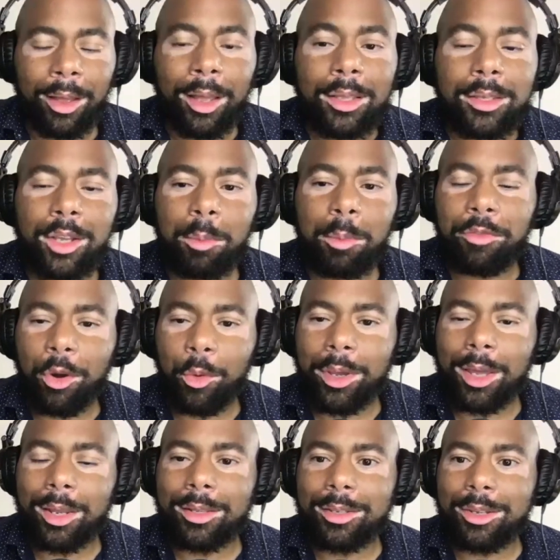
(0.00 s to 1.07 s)
So before we
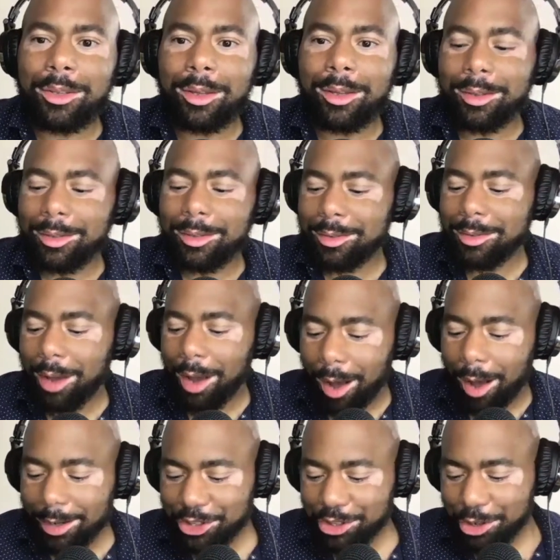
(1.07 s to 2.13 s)
get into the
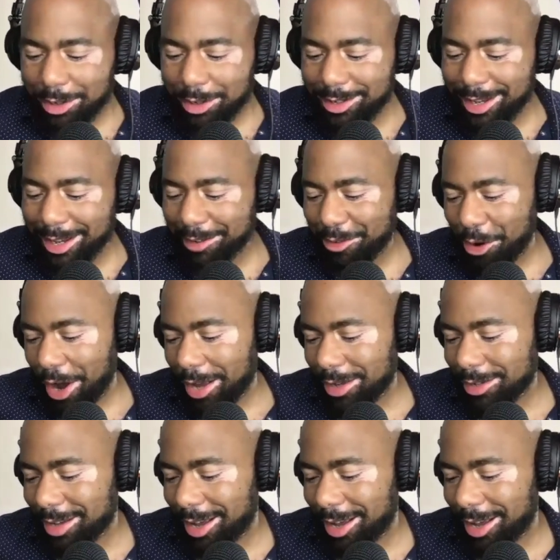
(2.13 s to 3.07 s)
song, she's going to sing for us.